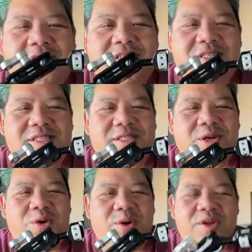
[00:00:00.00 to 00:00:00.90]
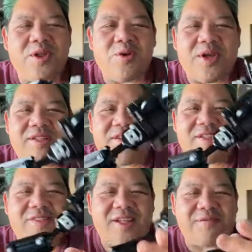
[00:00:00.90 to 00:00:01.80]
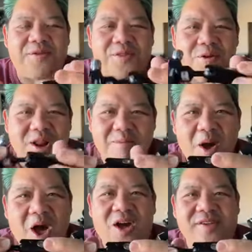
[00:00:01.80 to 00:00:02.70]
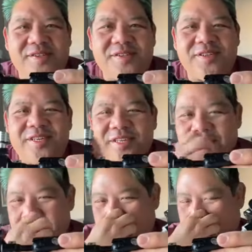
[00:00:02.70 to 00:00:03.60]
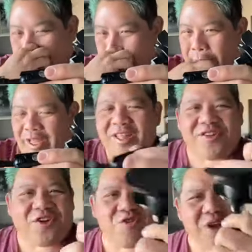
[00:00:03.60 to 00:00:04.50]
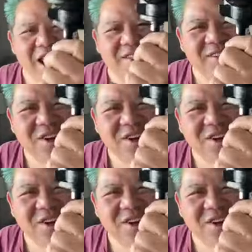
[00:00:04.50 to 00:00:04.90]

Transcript: So, you know, it's like for $30. It's a crazy,